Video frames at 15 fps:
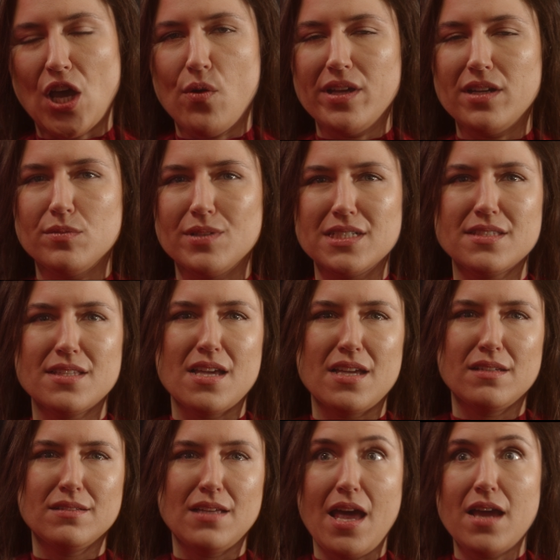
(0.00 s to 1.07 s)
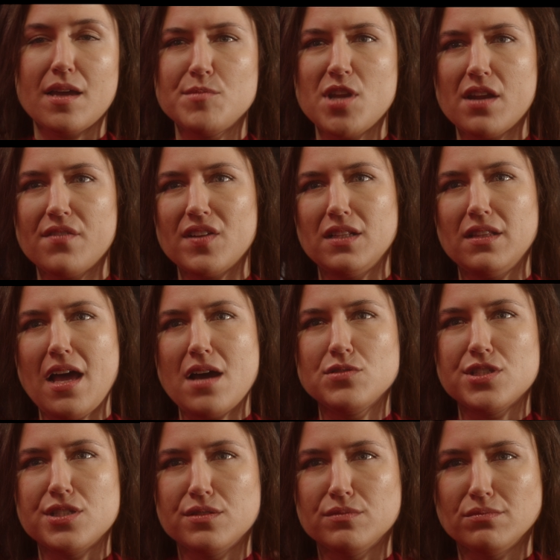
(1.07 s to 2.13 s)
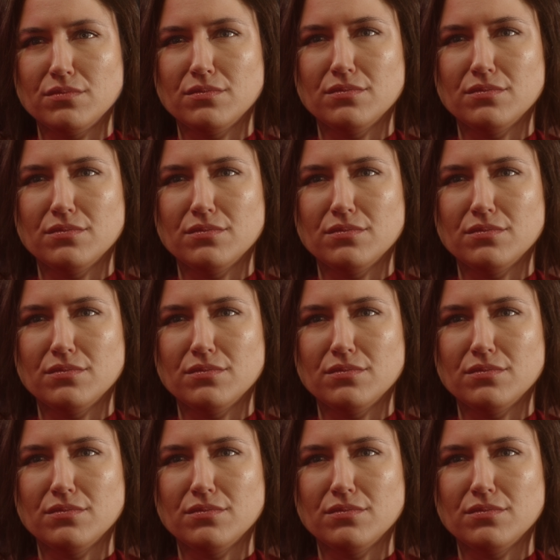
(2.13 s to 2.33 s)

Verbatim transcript: Oh, I don't want to say. Heck, I'm not even allowed to